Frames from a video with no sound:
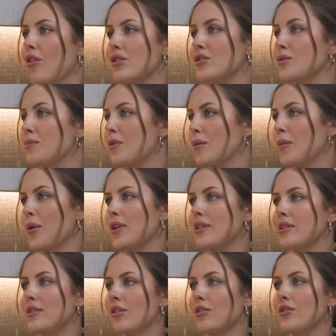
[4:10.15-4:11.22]
also promoted
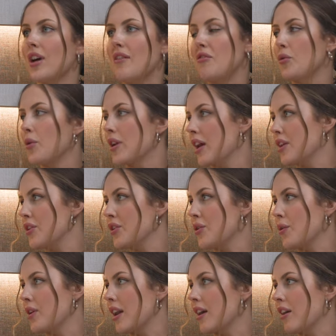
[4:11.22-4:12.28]
the song to everyone I
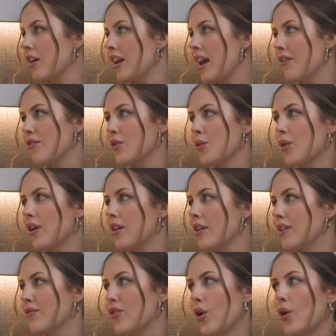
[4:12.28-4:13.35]
knew, and I got
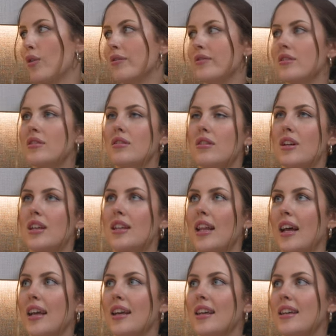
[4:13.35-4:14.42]
everyone involved in
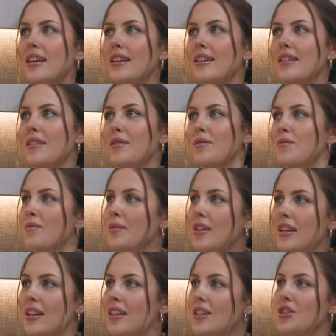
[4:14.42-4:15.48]
like
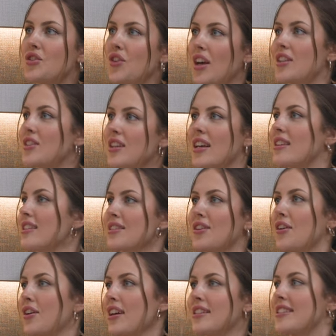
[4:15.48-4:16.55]
trying to get the song